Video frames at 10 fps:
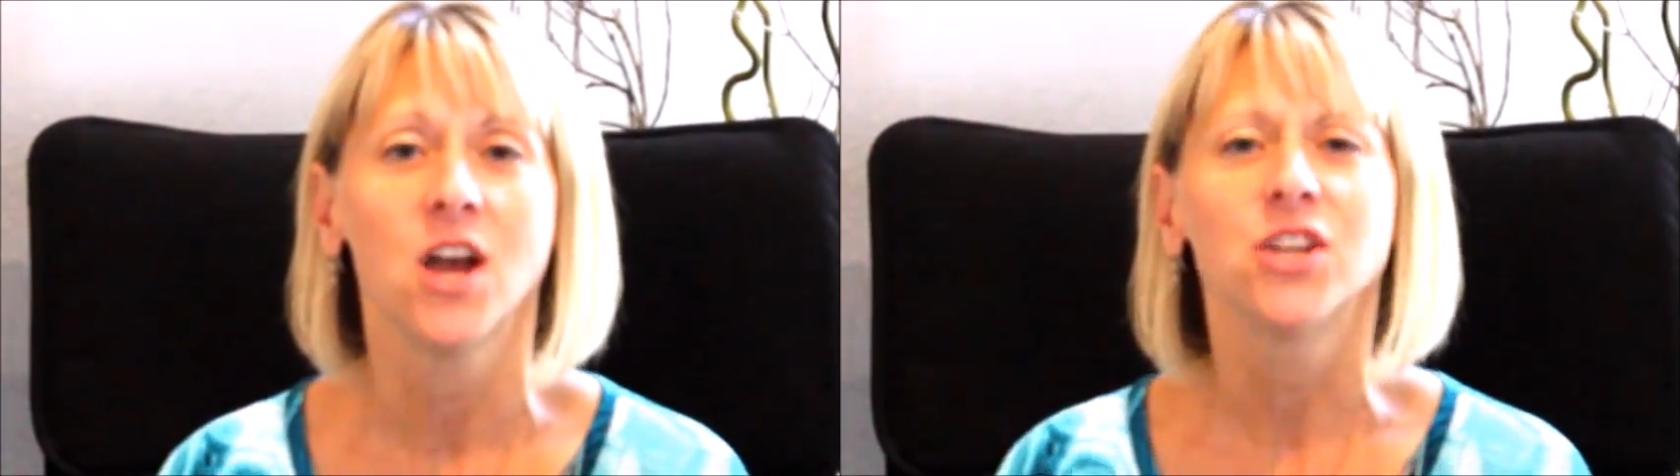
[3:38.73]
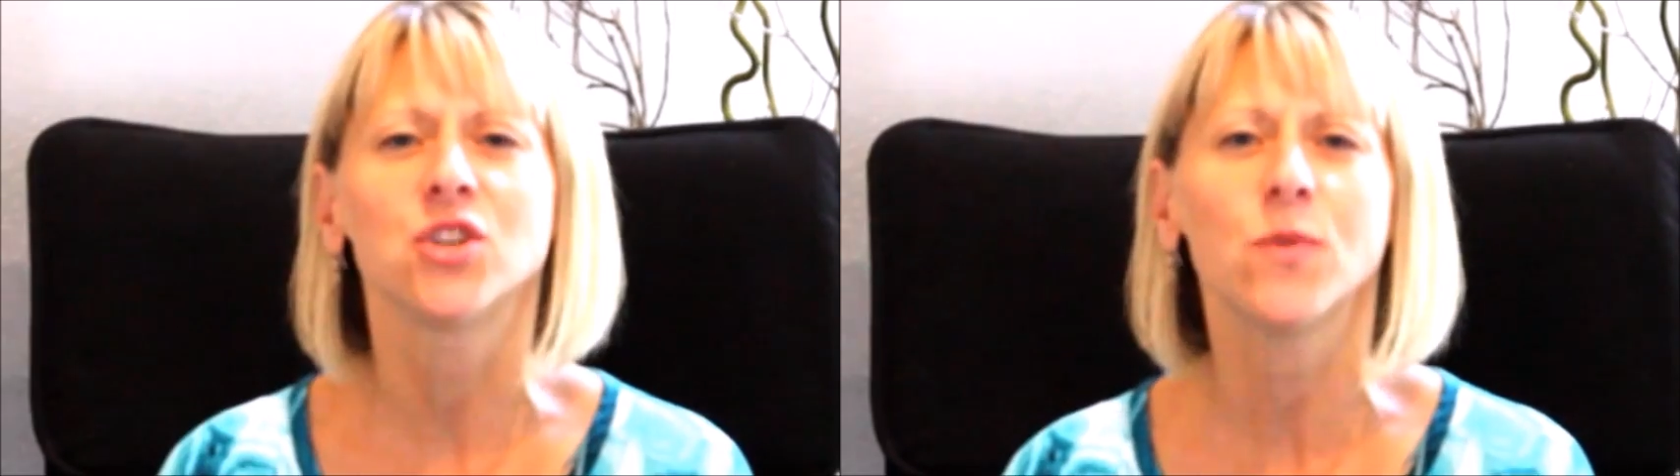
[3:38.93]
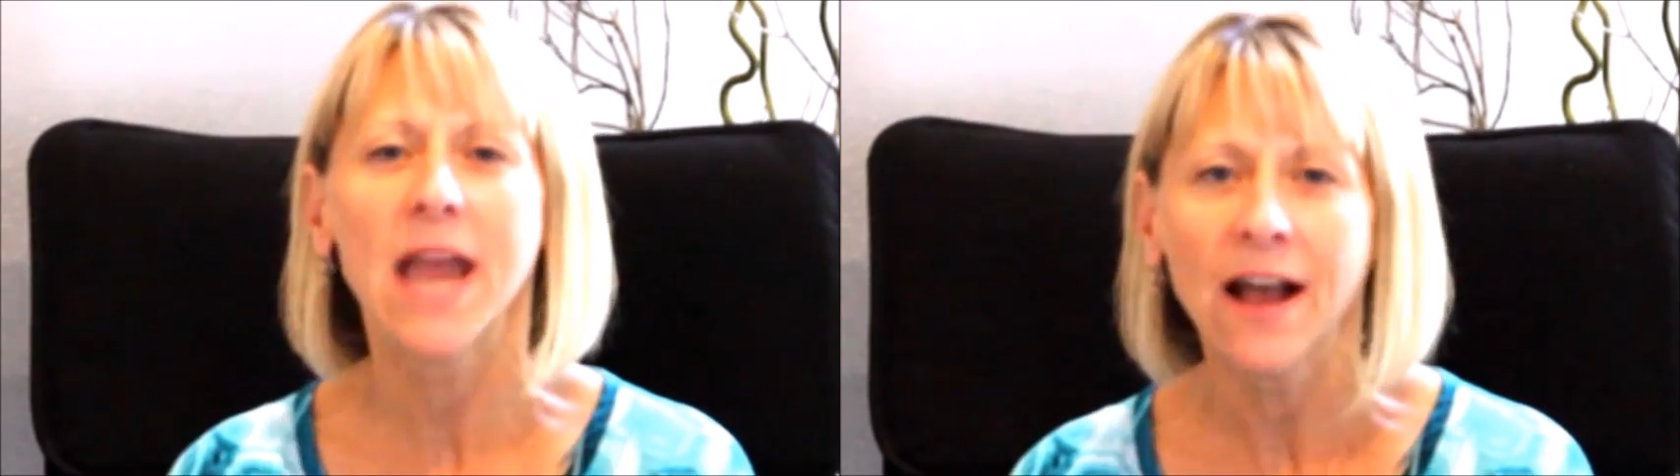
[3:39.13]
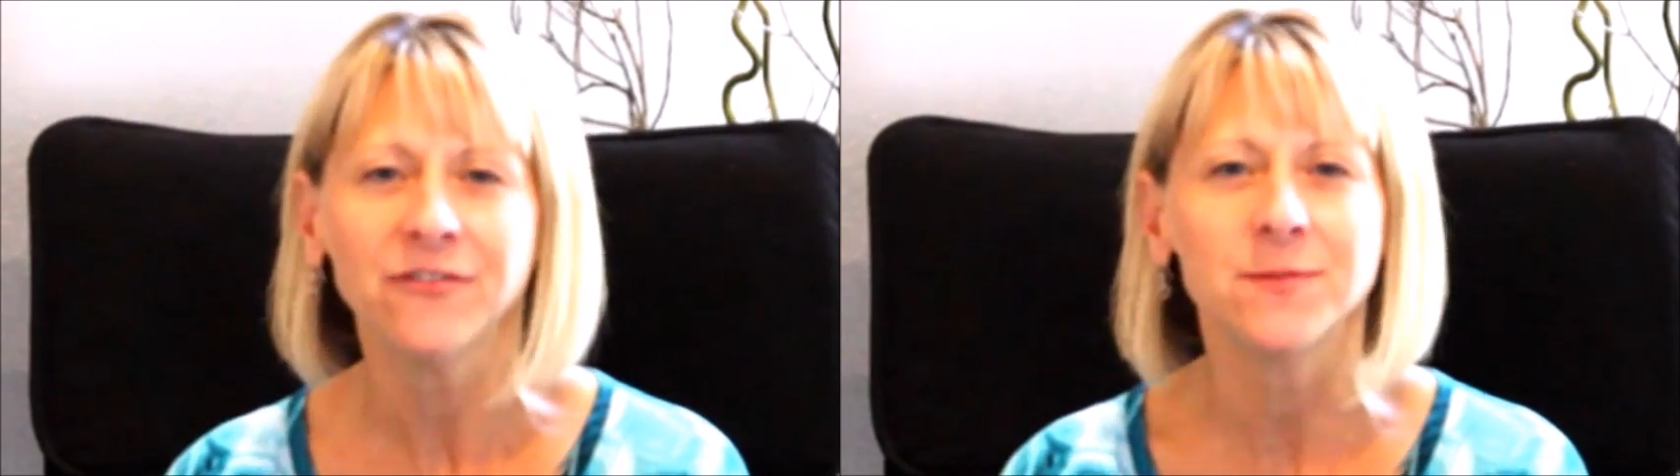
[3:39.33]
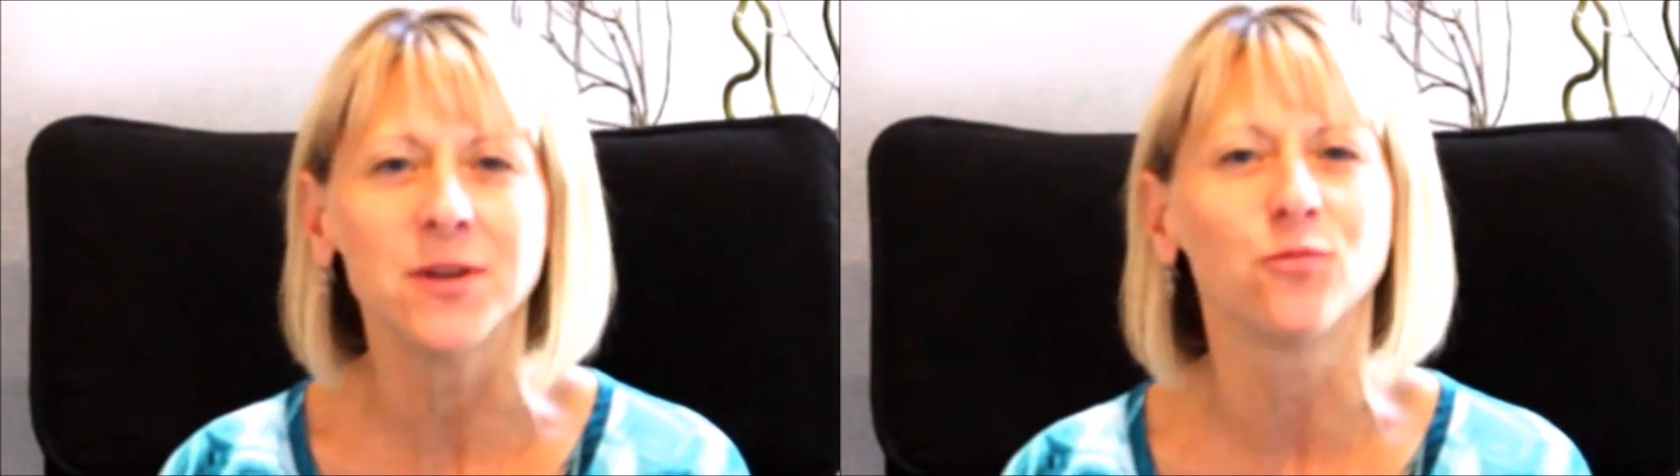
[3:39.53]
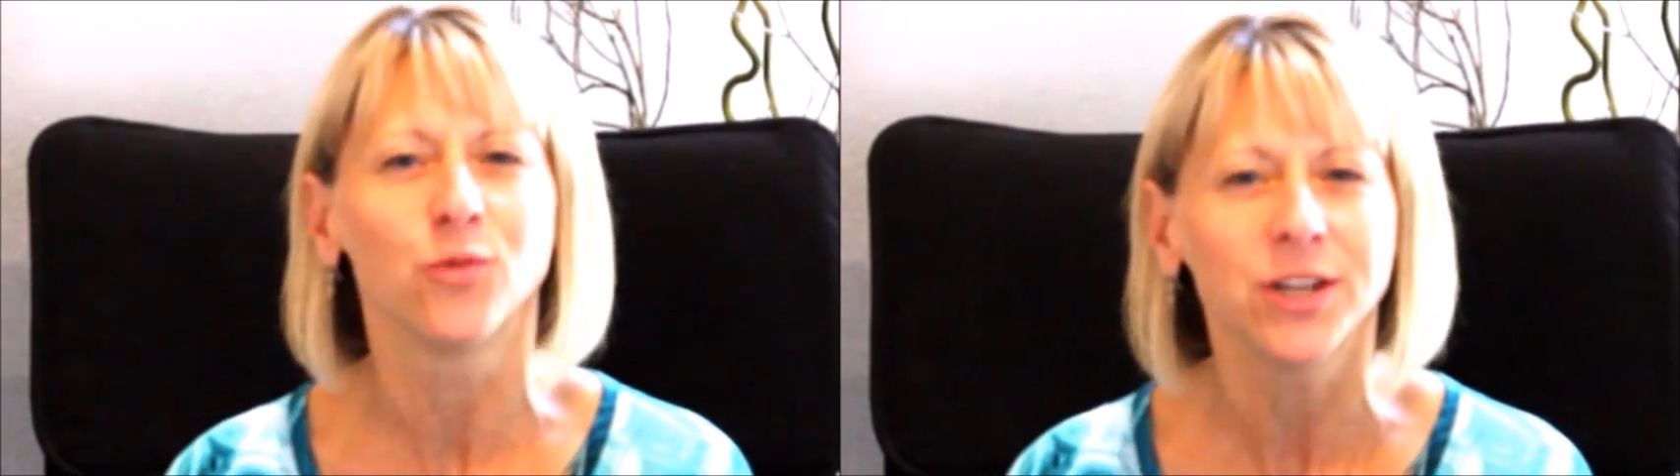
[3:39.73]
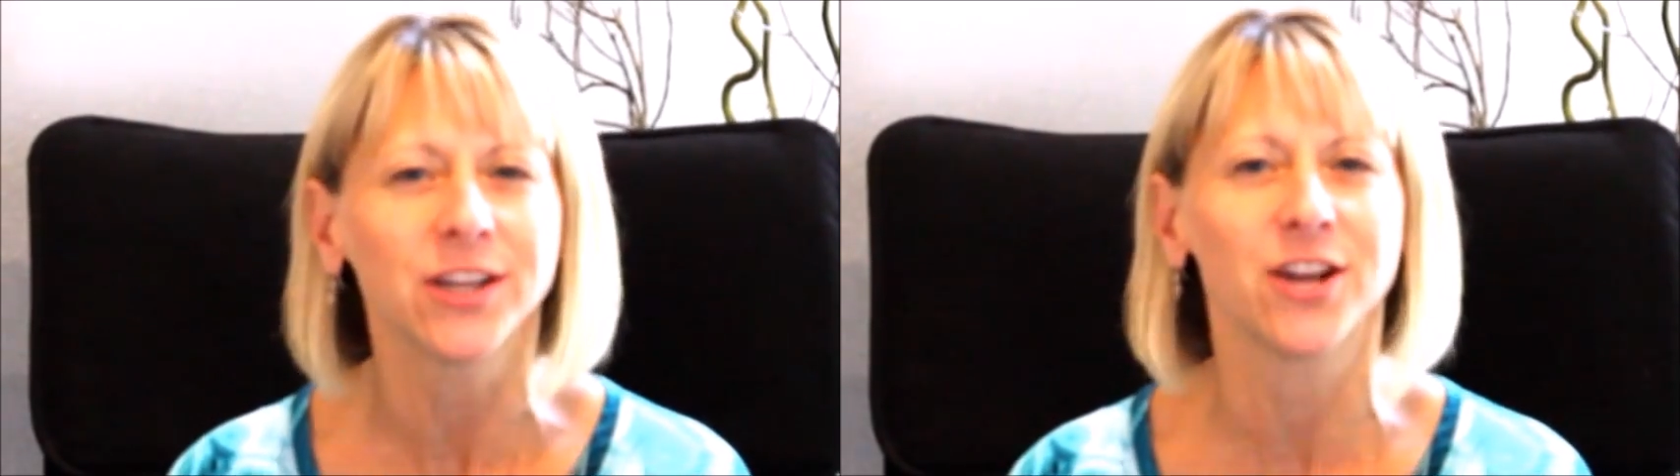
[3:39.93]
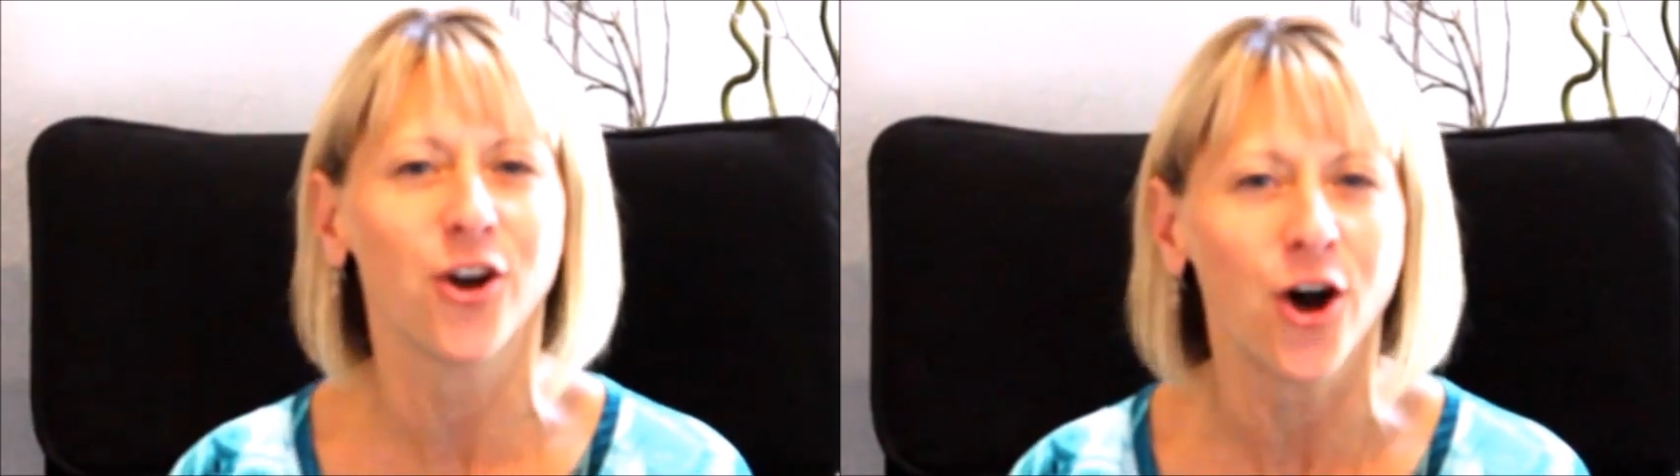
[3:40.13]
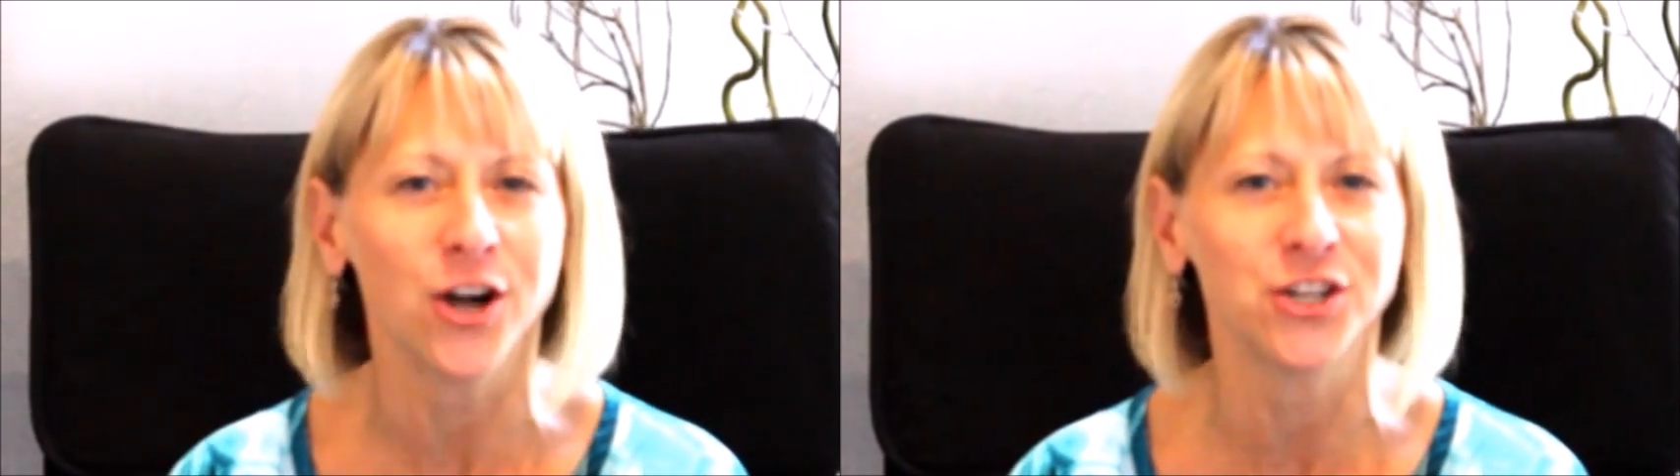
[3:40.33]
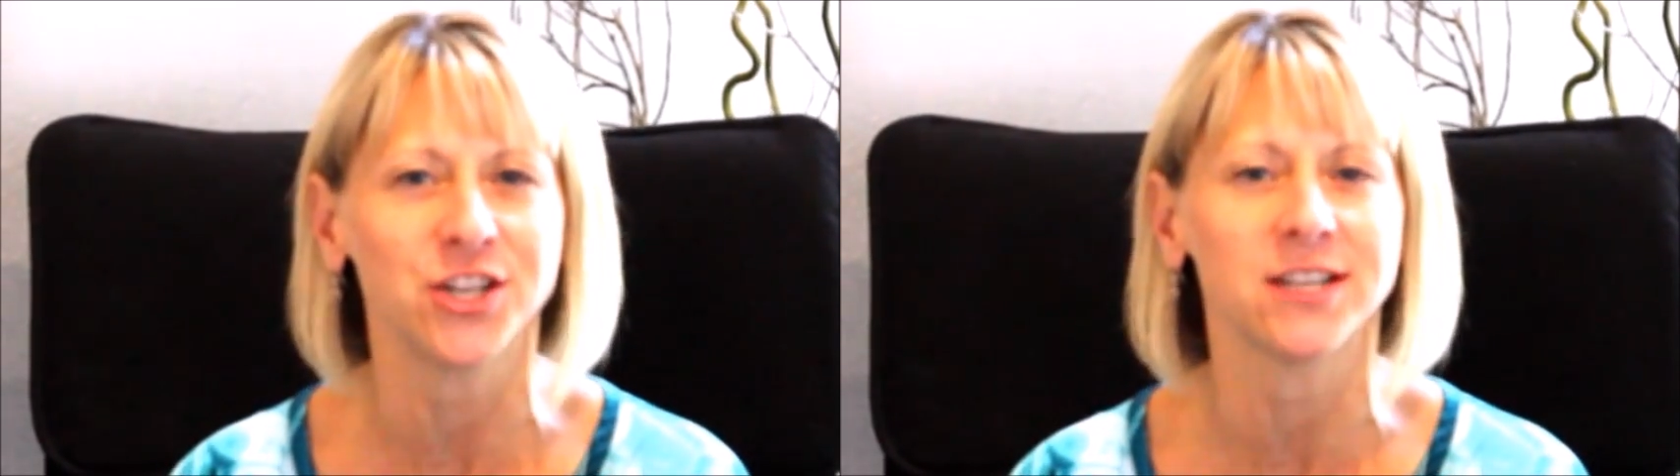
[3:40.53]
So we have to be really
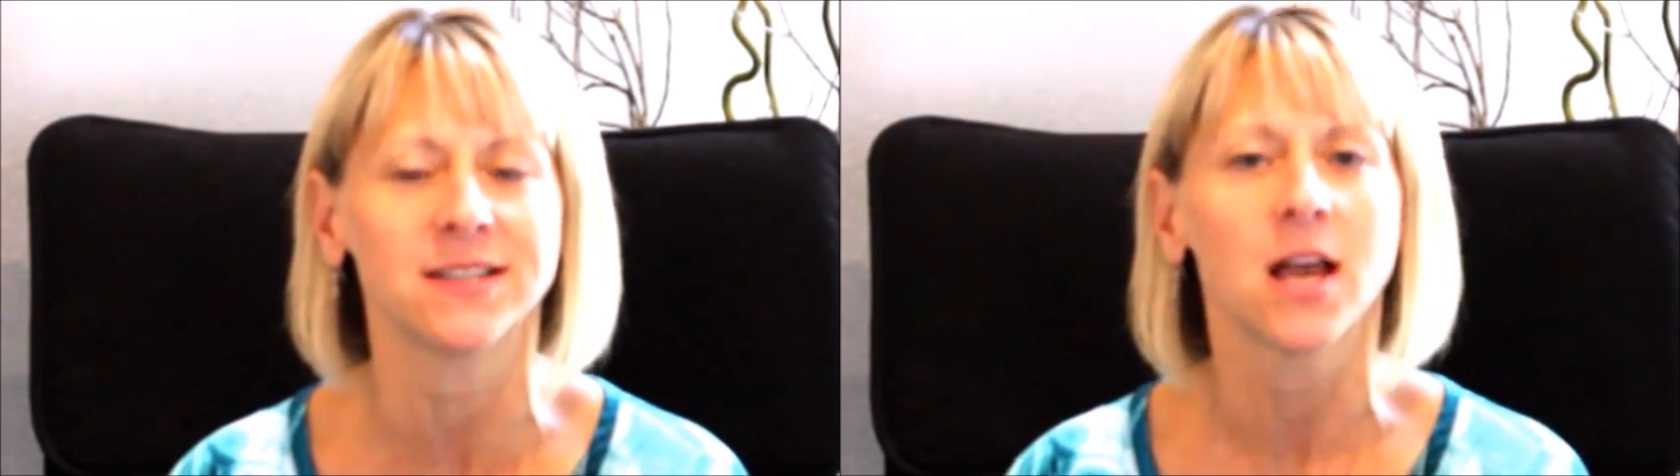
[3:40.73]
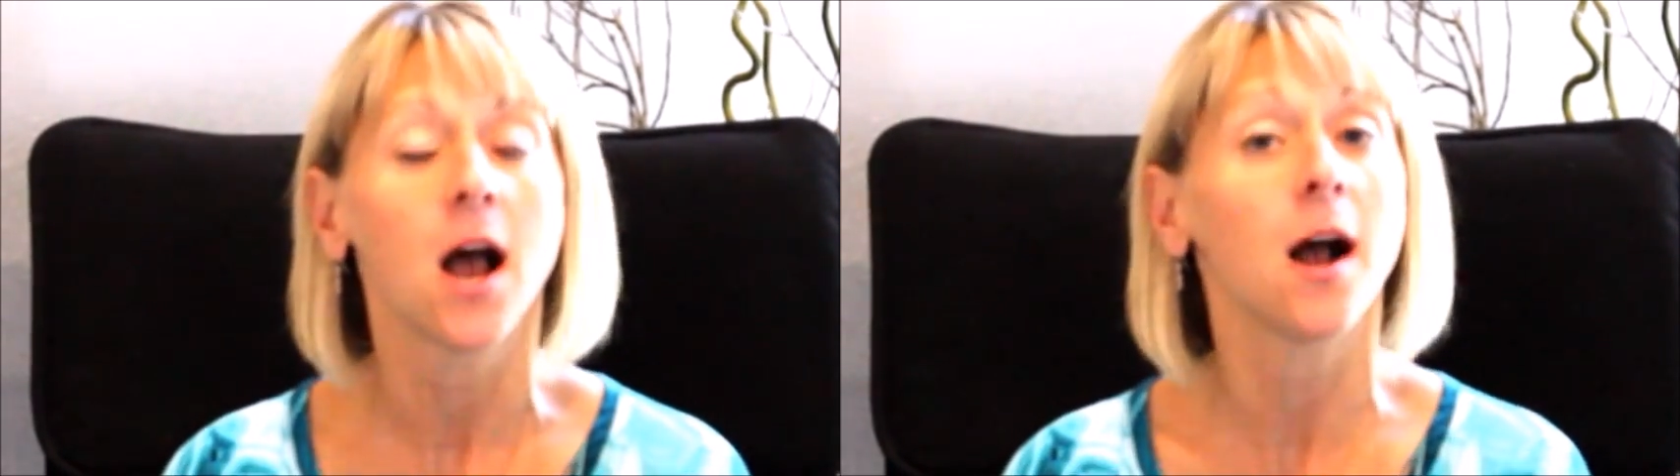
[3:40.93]
cautious